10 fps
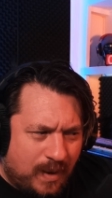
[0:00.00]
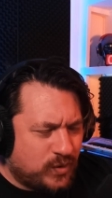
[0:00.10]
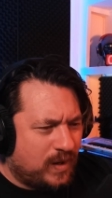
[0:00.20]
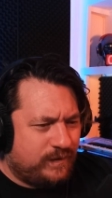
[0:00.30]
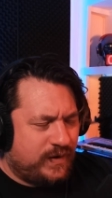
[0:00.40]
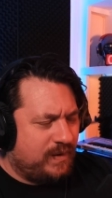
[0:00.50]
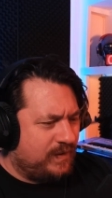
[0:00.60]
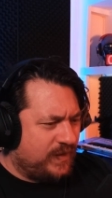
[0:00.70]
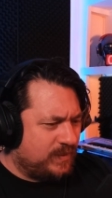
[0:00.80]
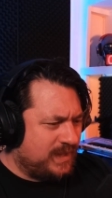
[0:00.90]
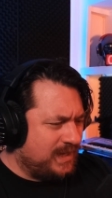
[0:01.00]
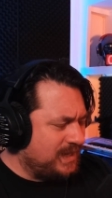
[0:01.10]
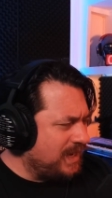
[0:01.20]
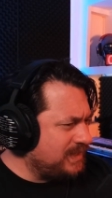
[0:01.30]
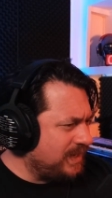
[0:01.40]
I'm trying to figure out if that was a
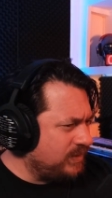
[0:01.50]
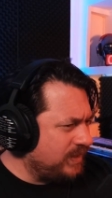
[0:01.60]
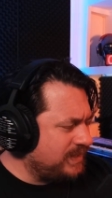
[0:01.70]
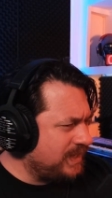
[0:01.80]
guitar sound or not.